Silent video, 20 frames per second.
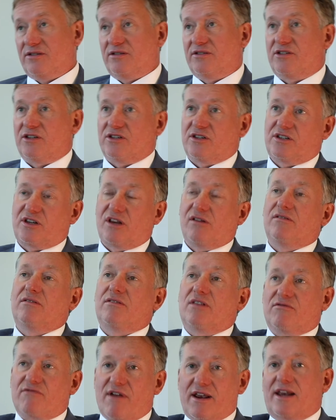to suit
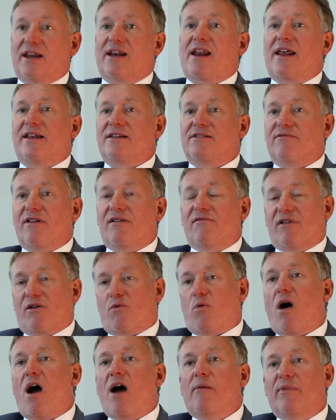the regulatory
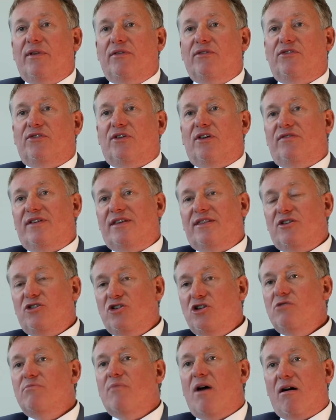requirements of either
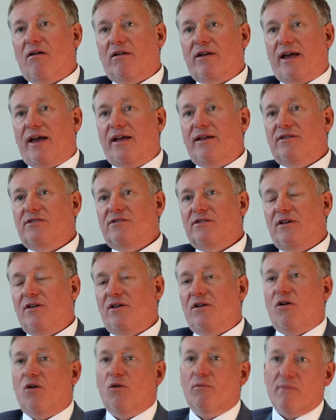new markets
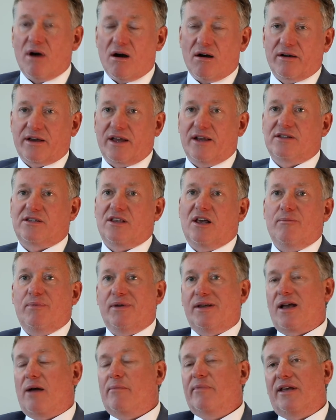or markets that are
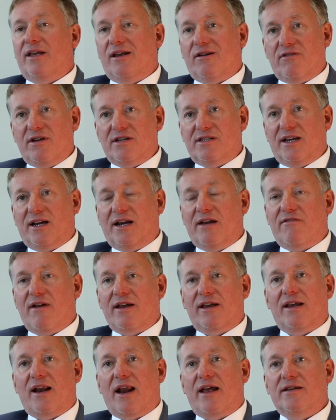becoming increasingly
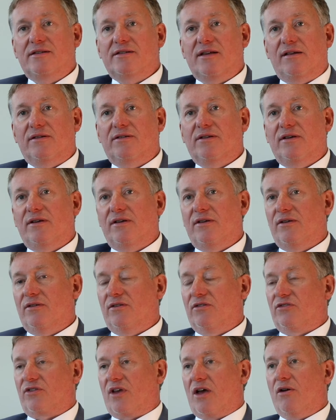regulated.
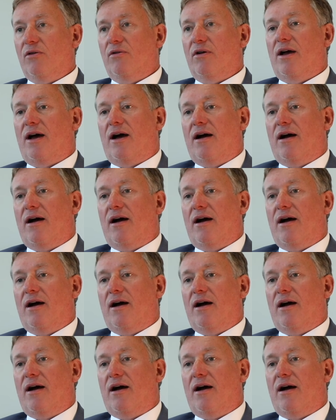So